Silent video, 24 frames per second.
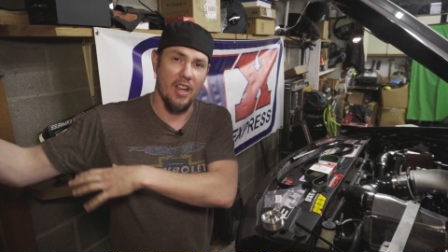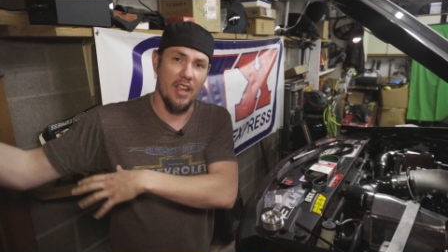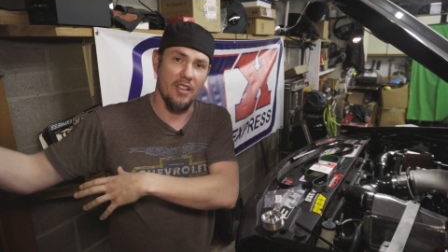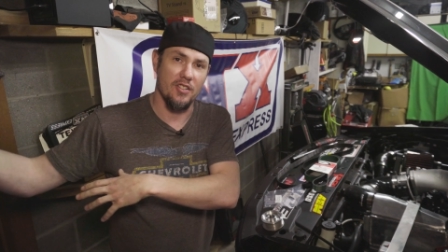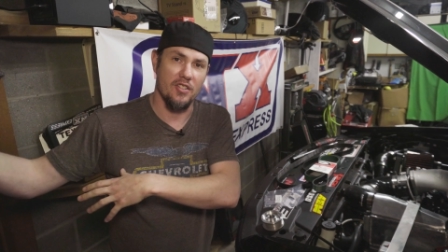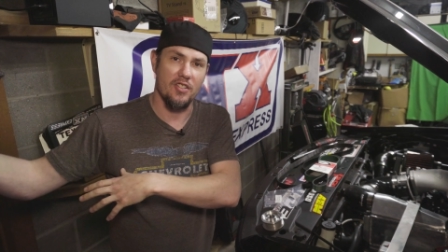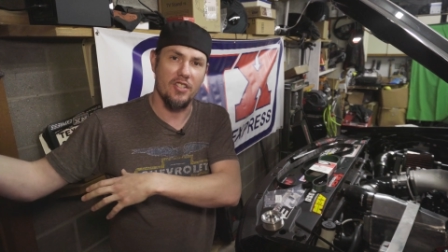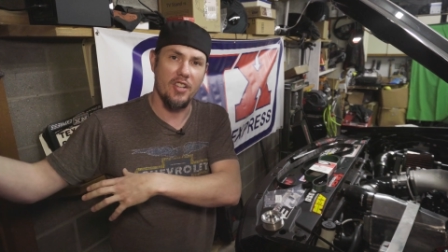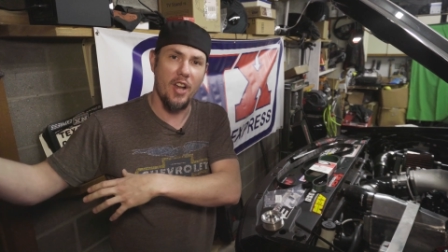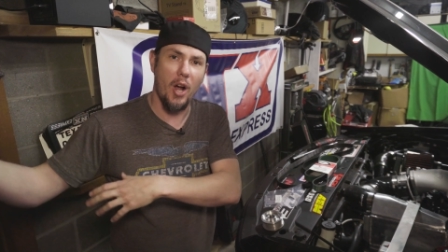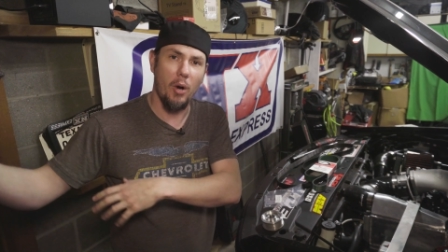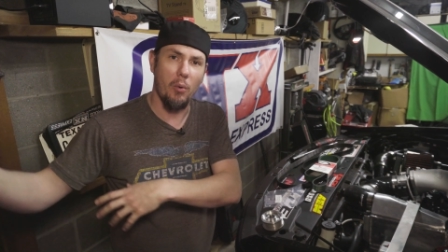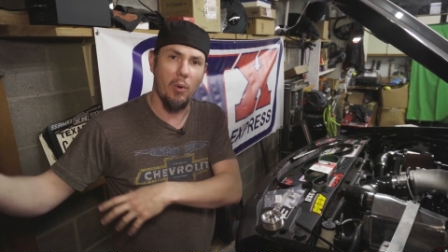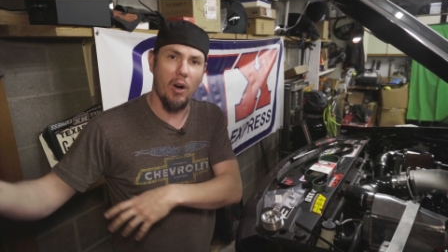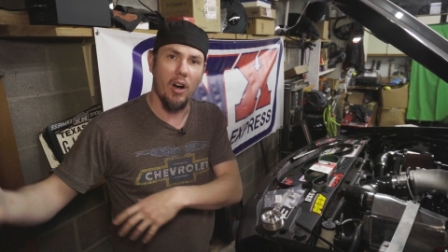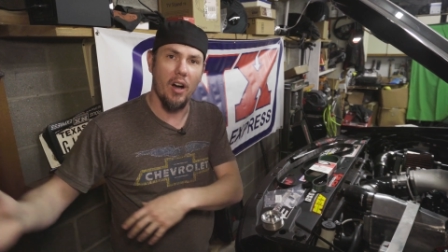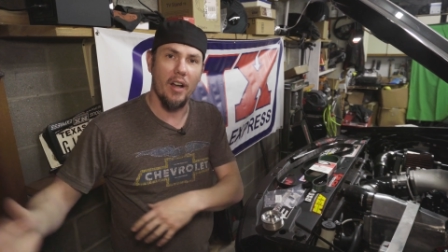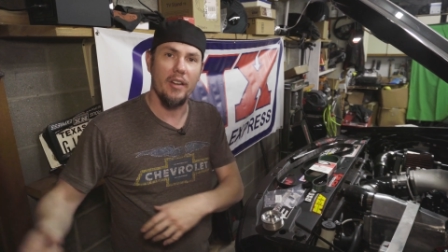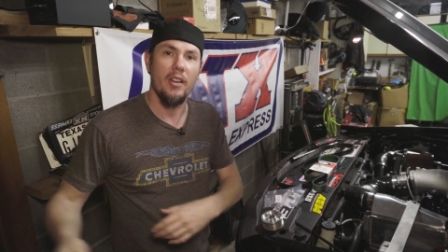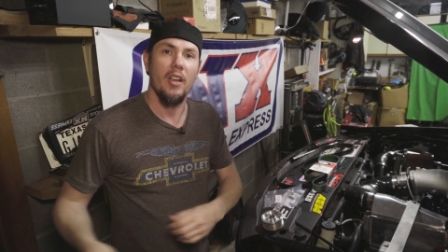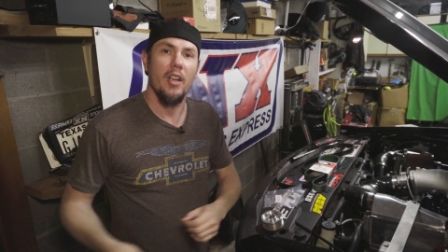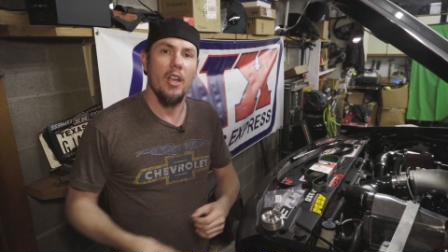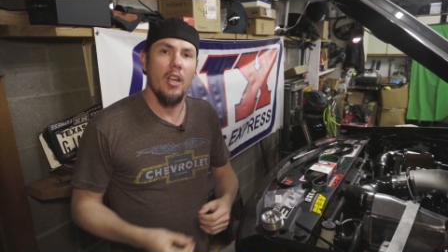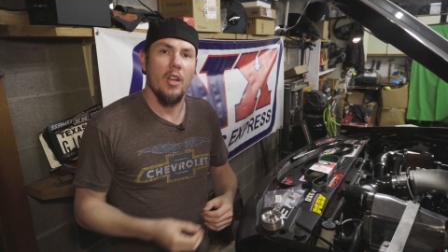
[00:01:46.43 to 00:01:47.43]
and so
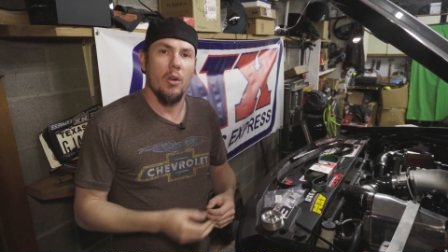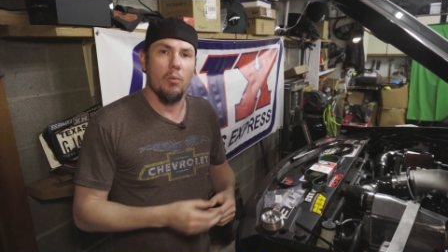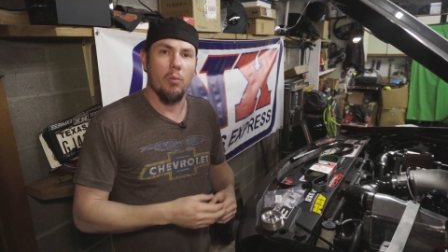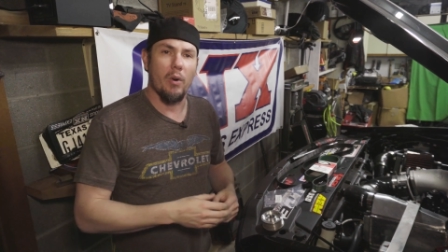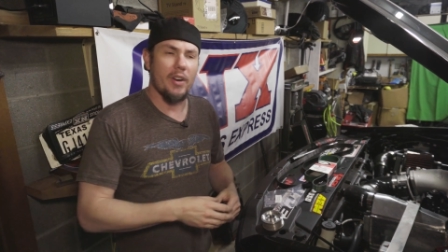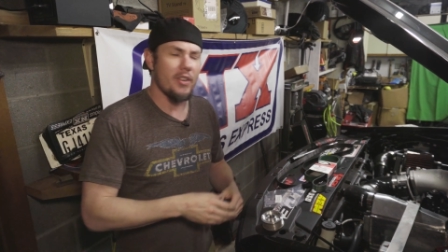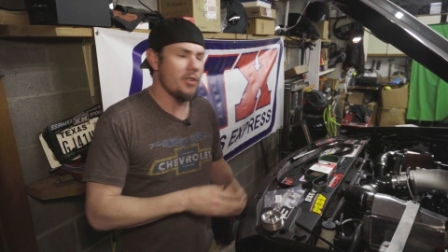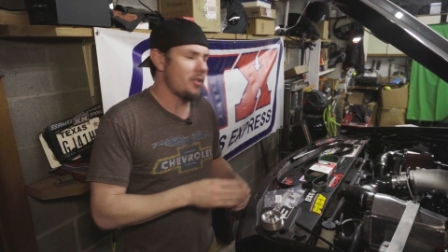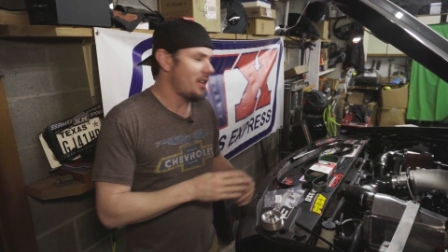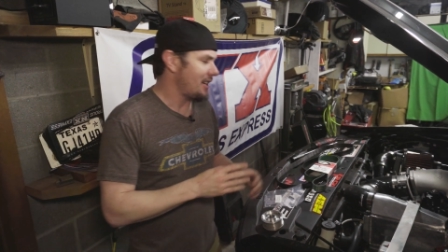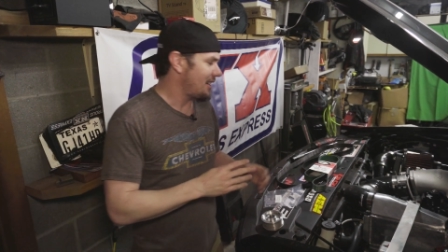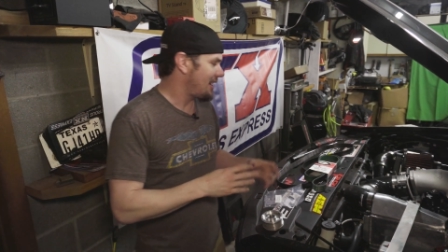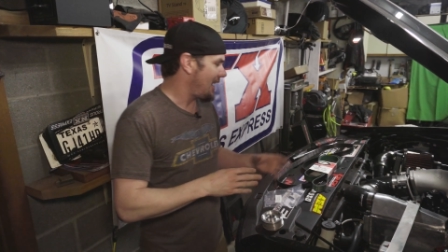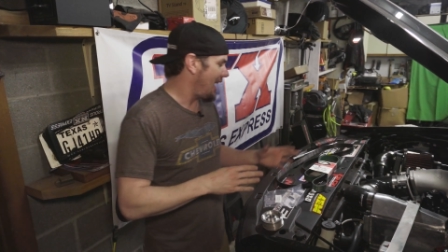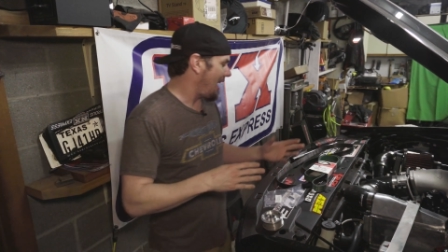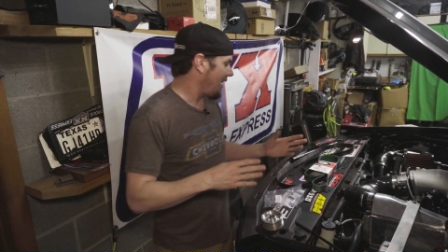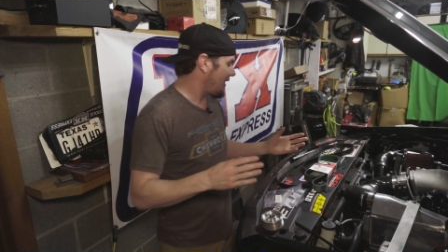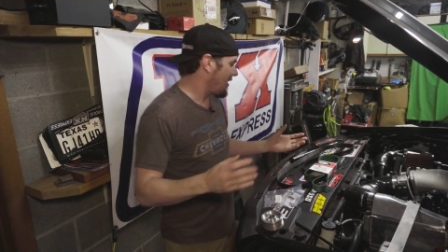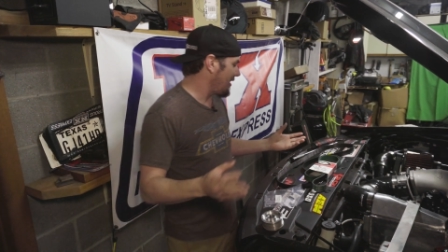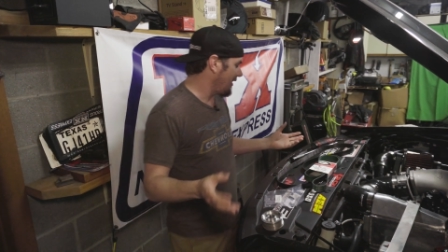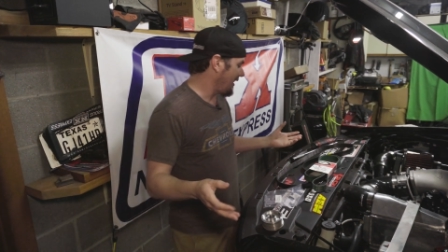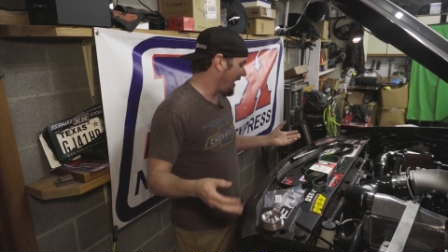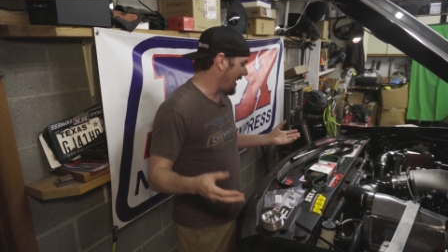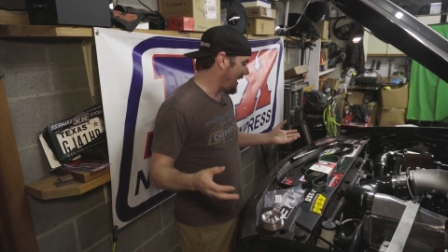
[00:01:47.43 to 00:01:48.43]
on, where you can
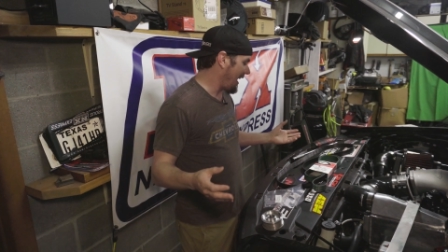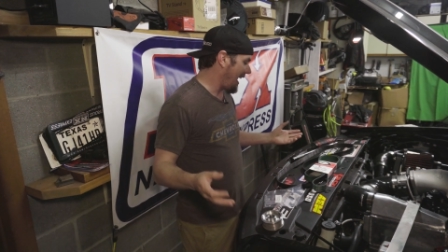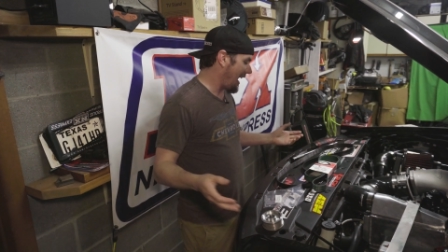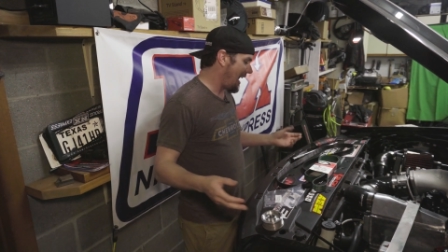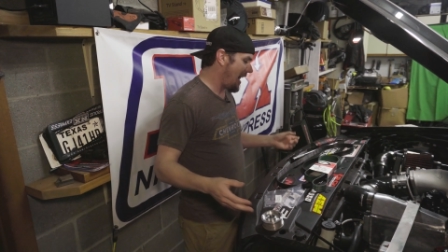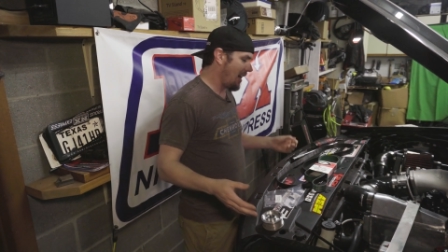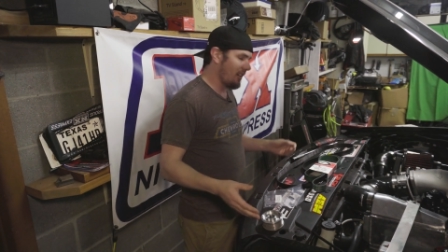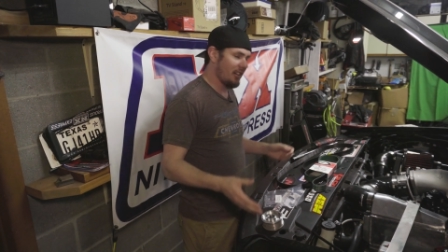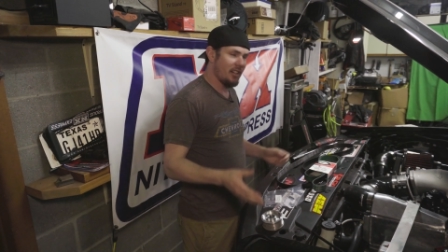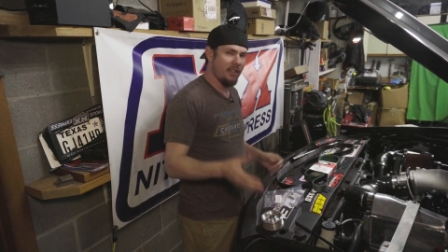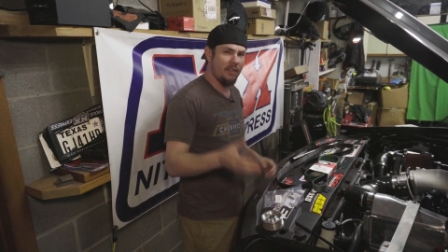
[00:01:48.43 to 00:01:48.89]
calculate out.